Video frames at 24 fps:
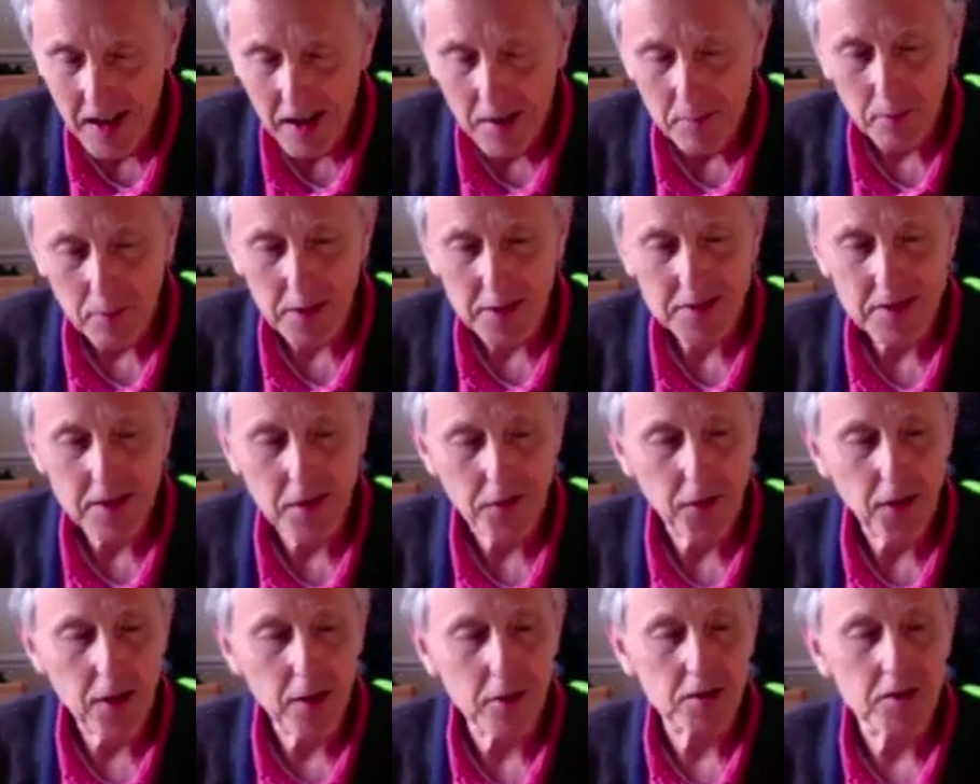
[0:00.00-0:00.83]
but
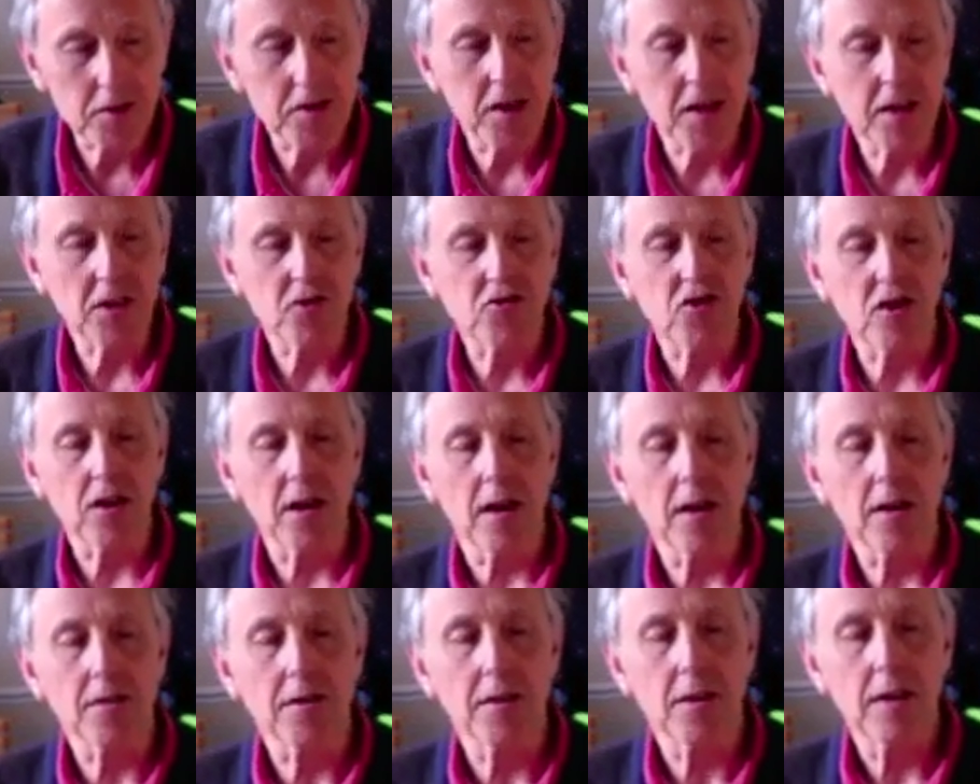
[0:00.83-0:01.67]
Sophia was teaching
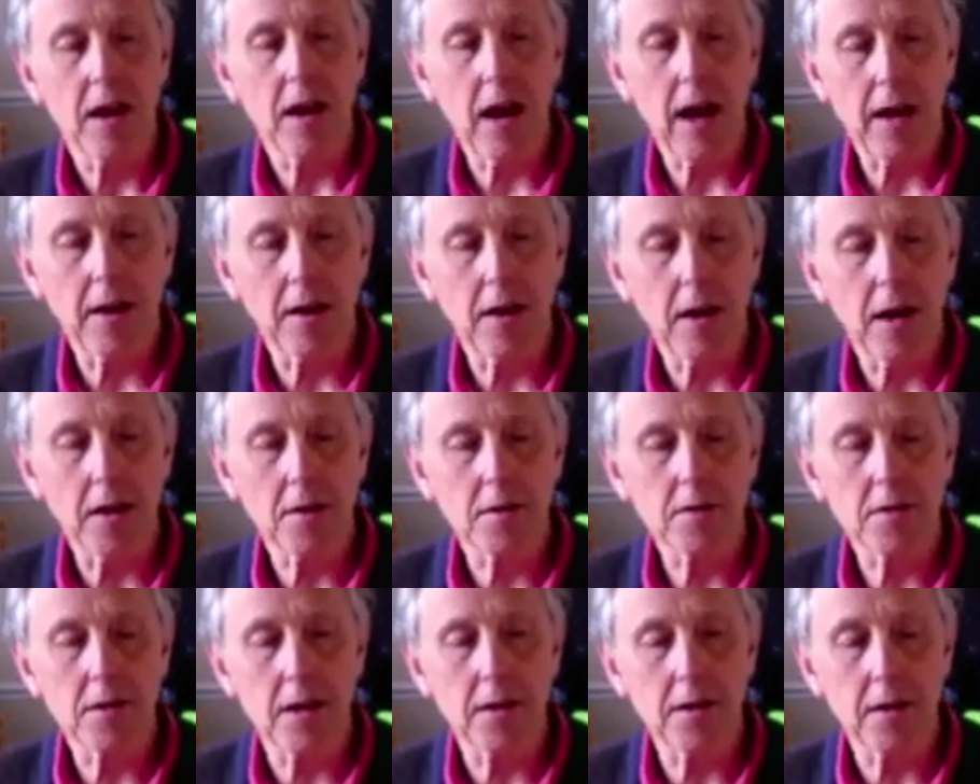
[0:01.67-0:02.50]
it, and I
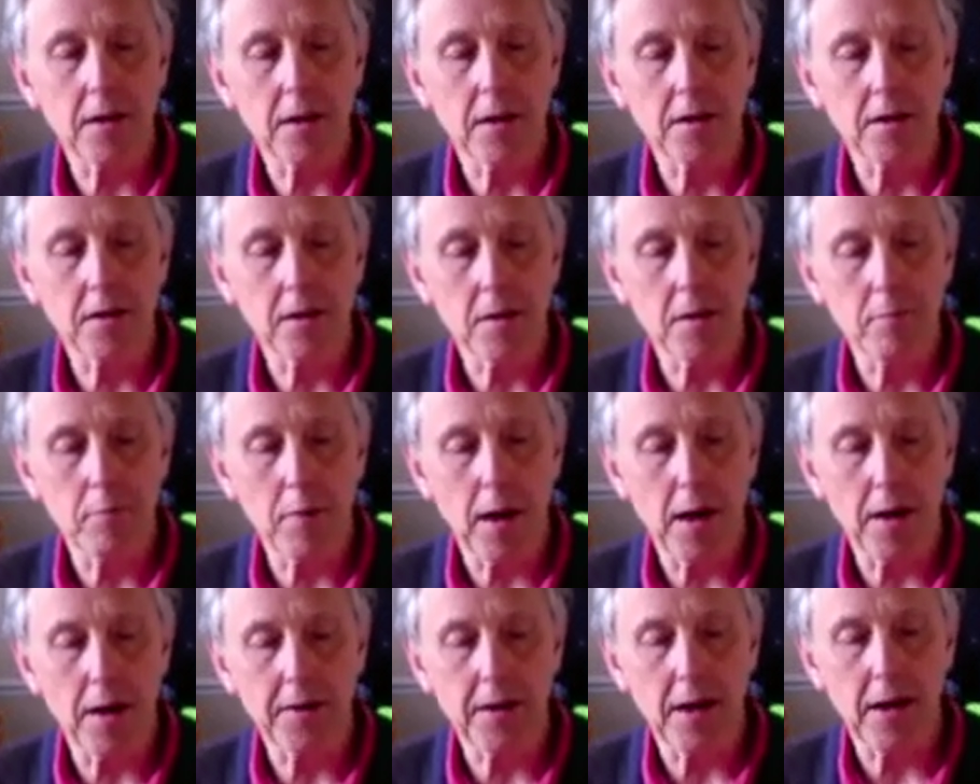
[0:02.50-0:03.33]
studied
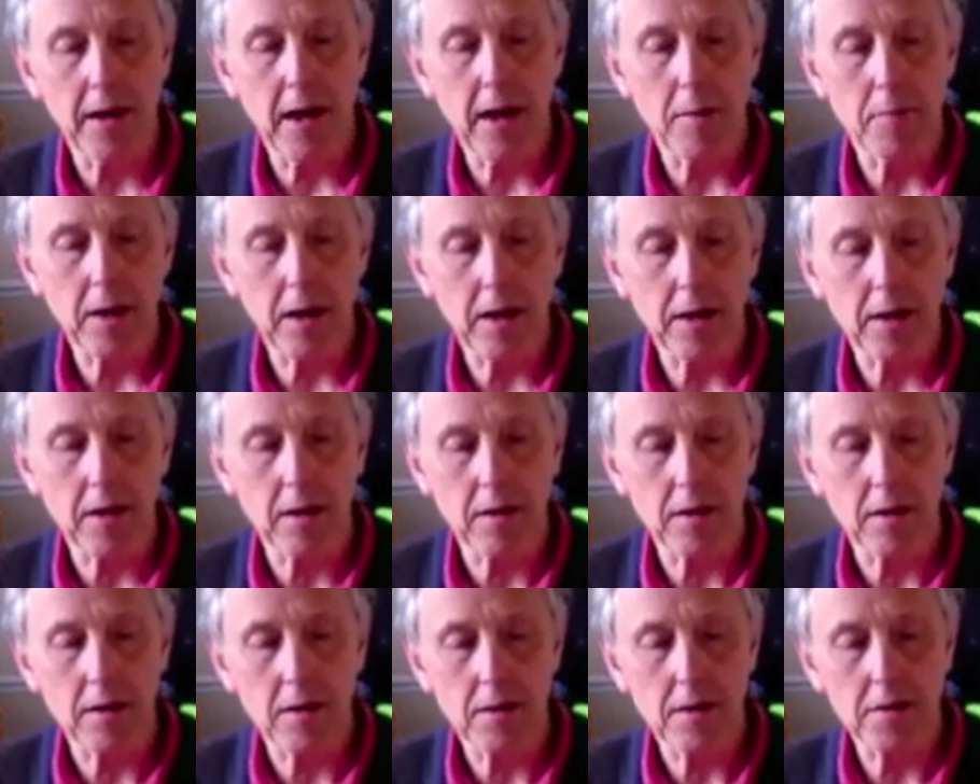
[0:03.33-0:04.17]
biodynamic
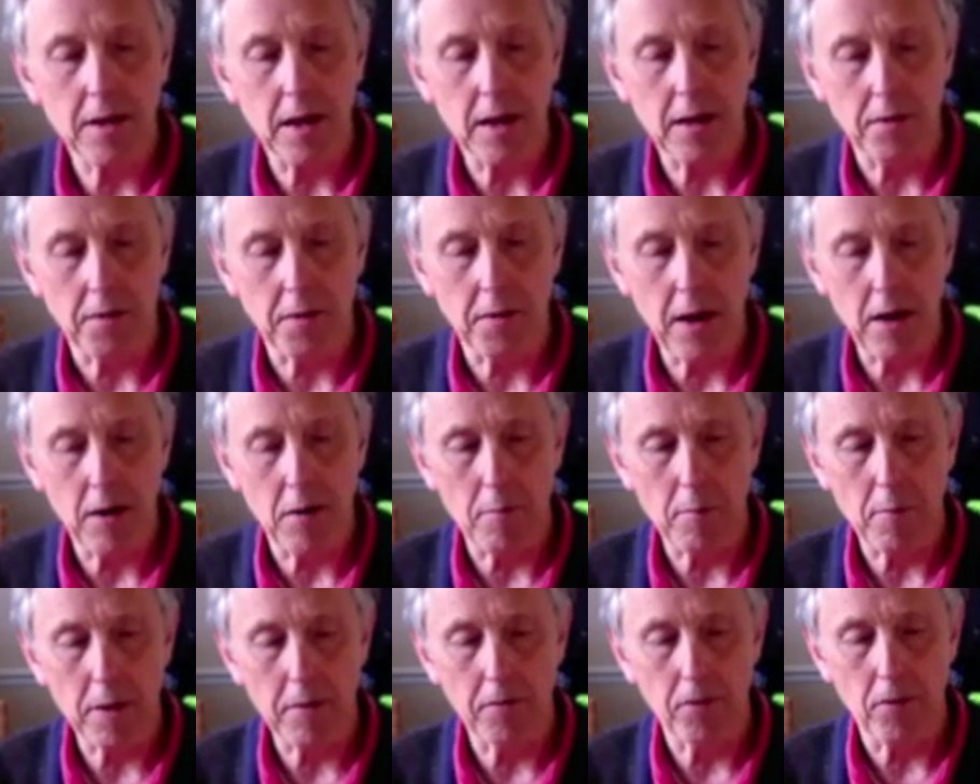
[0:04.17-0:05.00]

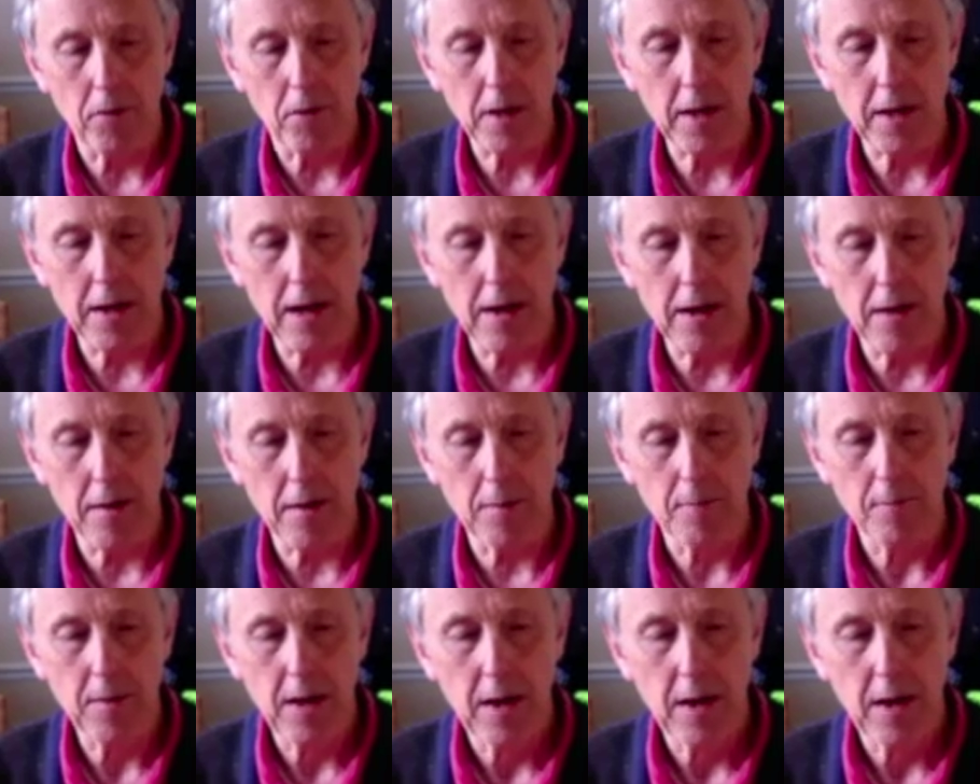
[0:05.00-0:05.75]
psychotherapy for a year,